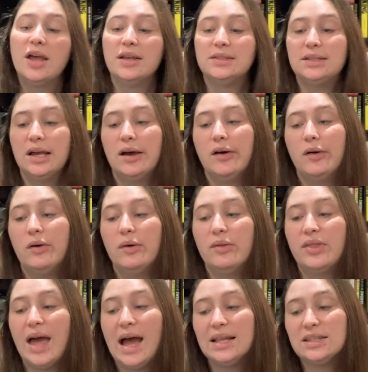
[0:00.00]
So
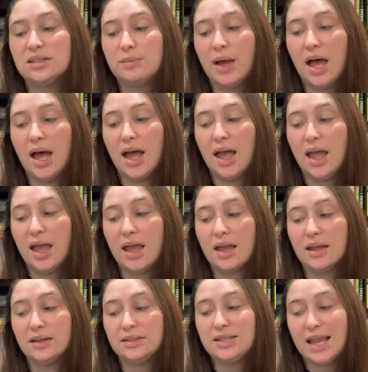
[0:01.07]
that's my
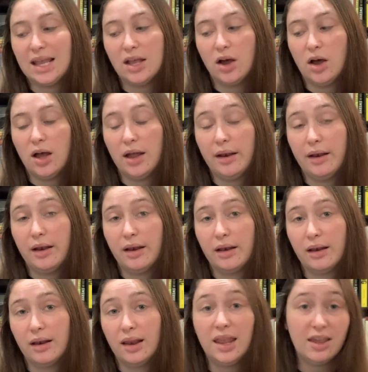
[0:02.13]
take on
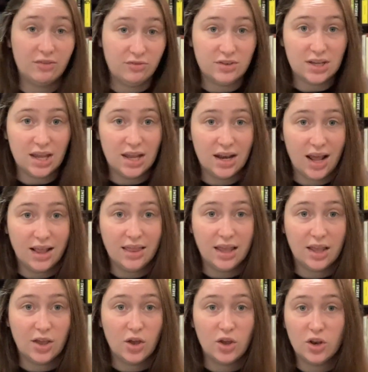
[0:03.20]
Gifted. I
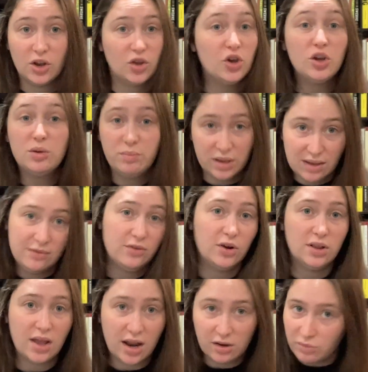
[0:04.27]
think could be for a
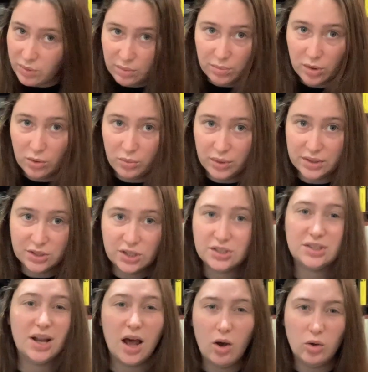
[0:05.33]
lot of people, was just
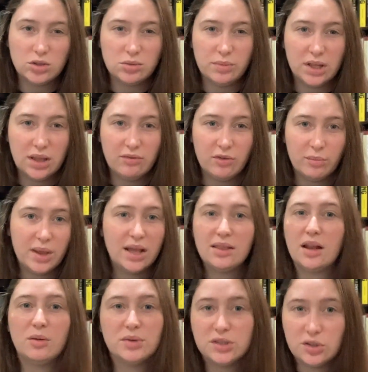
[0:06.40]
not ultimately for me. I thought
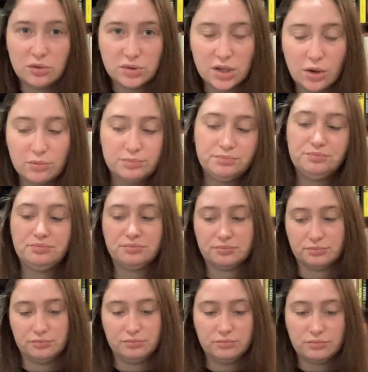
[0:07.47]
it was so-so.
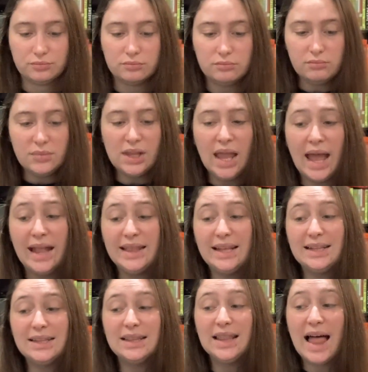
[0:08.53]
And
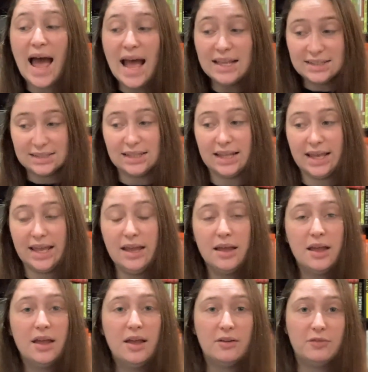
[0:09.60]
then lastly,
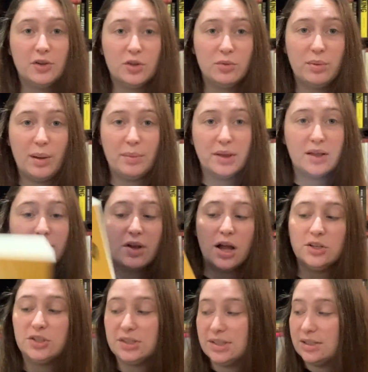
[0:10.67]
for the Republic of
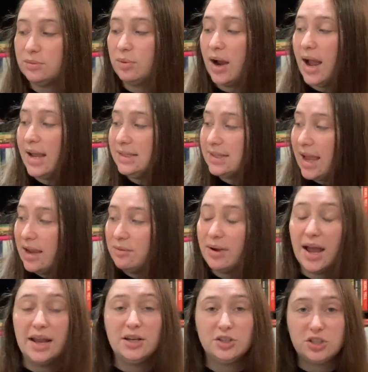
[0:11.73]
Consciousness Prize, I
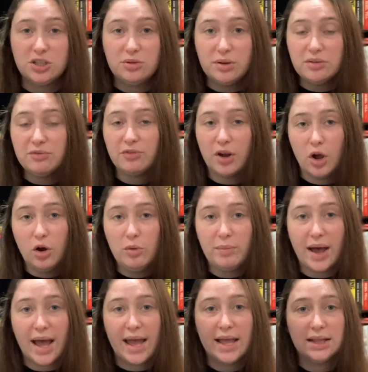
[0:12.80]
read To and Fro
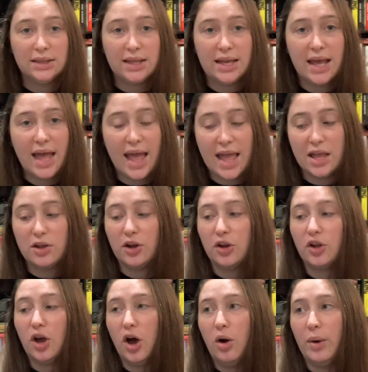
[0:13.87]
by Leah Hager
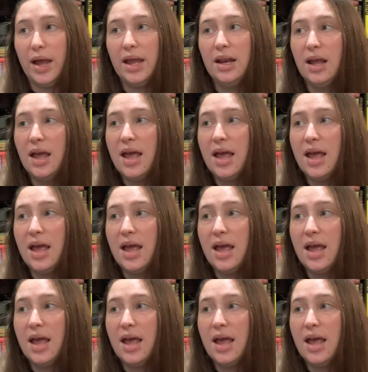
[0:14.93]
Cohen.